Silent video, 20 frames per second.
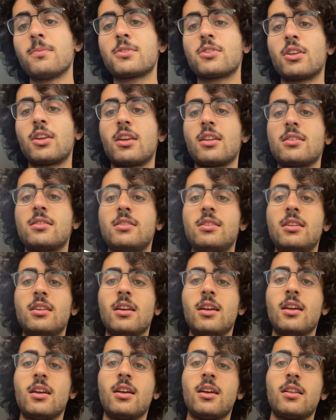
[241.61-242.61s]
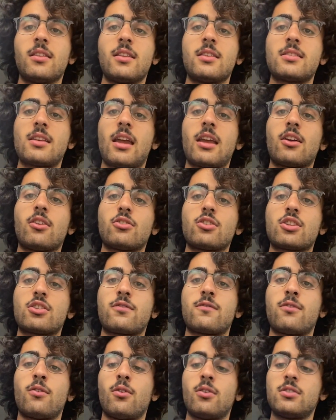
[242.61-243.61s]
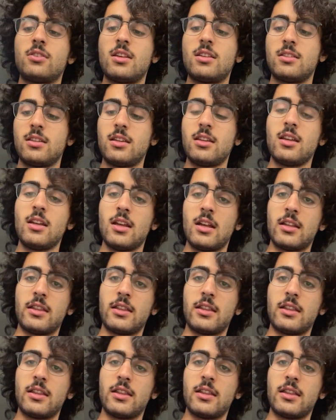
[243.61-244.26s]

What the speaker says: So you can see this ankle just folds easily.